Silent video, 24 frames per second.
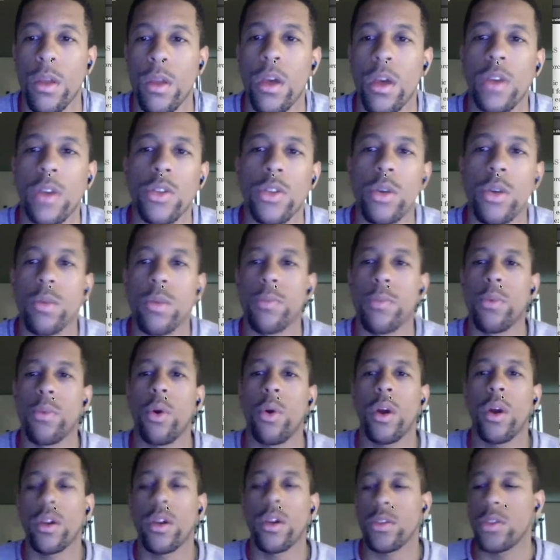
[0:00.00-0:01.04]
So
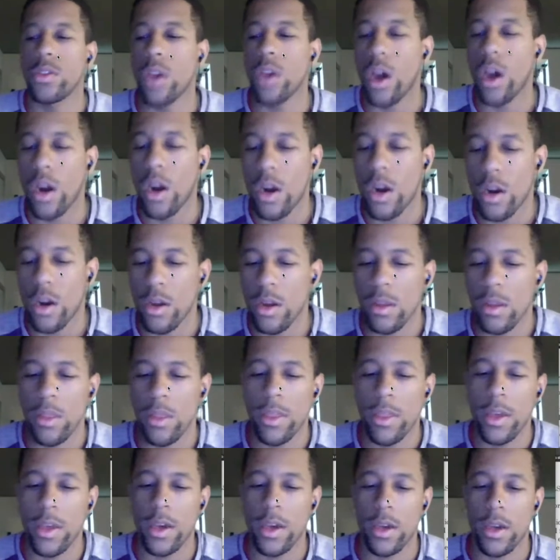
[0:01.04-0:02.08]
quarks are
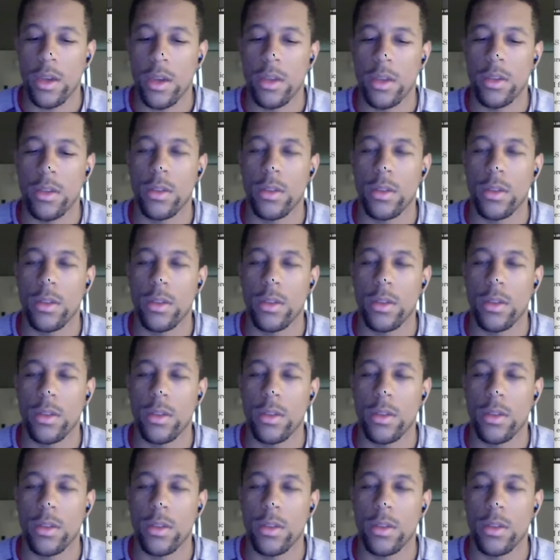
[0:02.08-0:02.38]
the